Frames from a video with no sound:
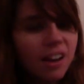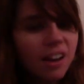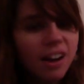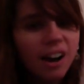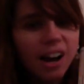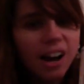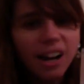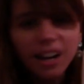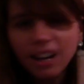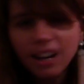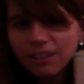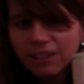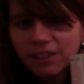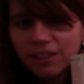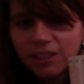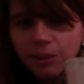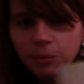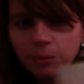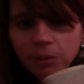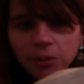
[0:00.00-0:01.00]
read
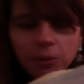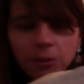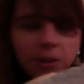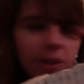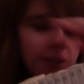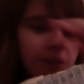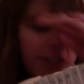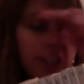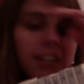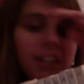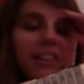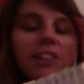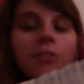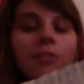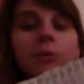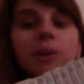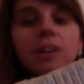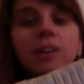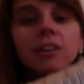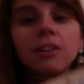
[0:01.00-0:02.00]
these books when I was a kid, that's
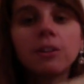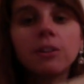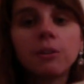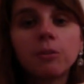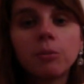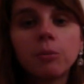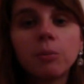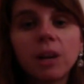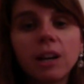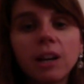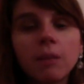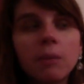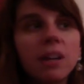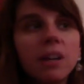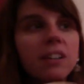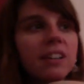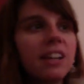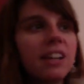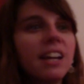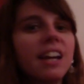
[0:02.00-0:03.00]
why I know they're from back in my
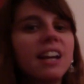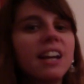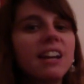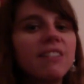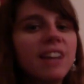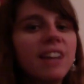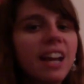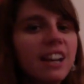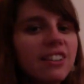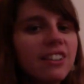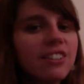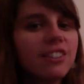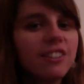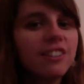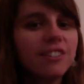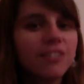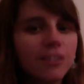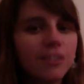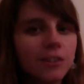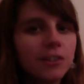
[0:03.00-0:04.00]
day. And I've actually
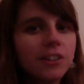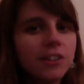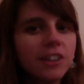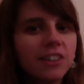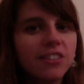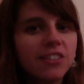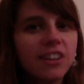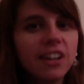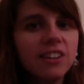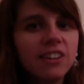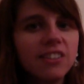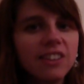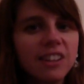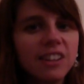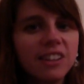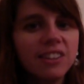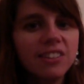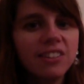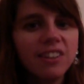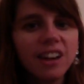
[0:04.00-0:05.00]
sold a set of
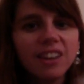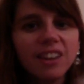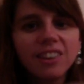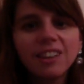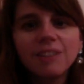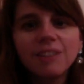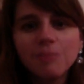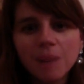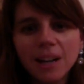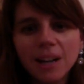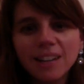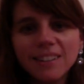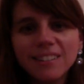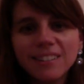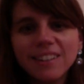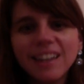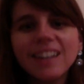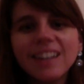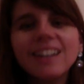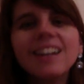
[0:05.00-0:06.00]
these, I think my
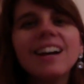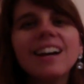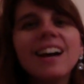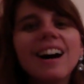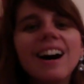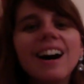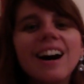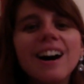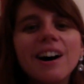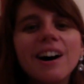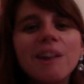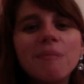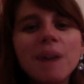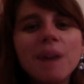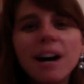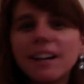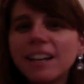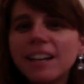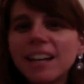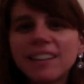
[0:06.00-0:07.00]
set,
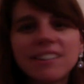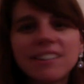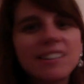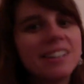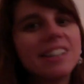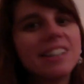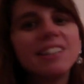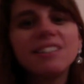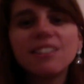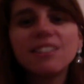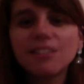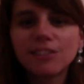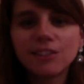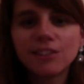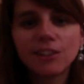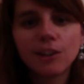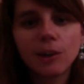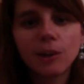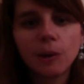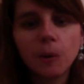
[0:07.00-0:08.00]
on Etsy years
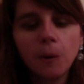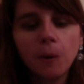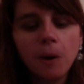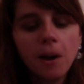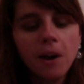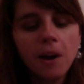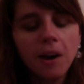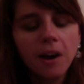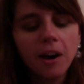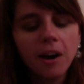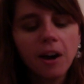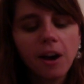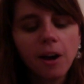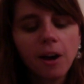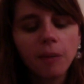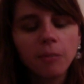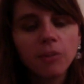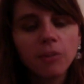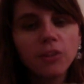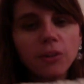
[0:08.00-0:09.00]
ago.
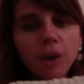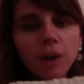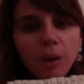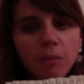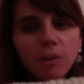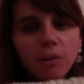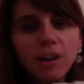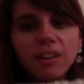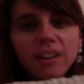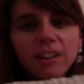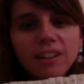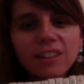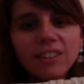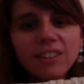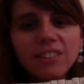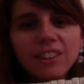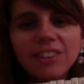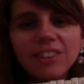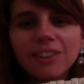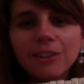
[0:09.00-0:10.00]
So I'm probably going to
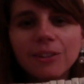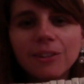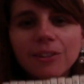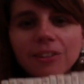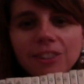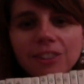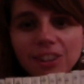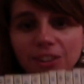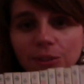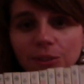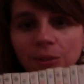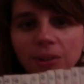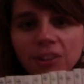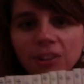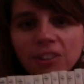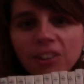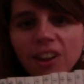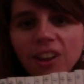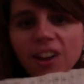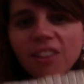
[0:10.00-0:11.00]
sell these
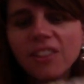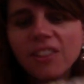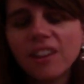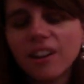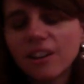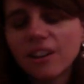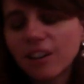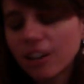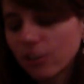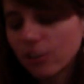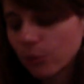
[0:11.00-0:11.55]
ones on there as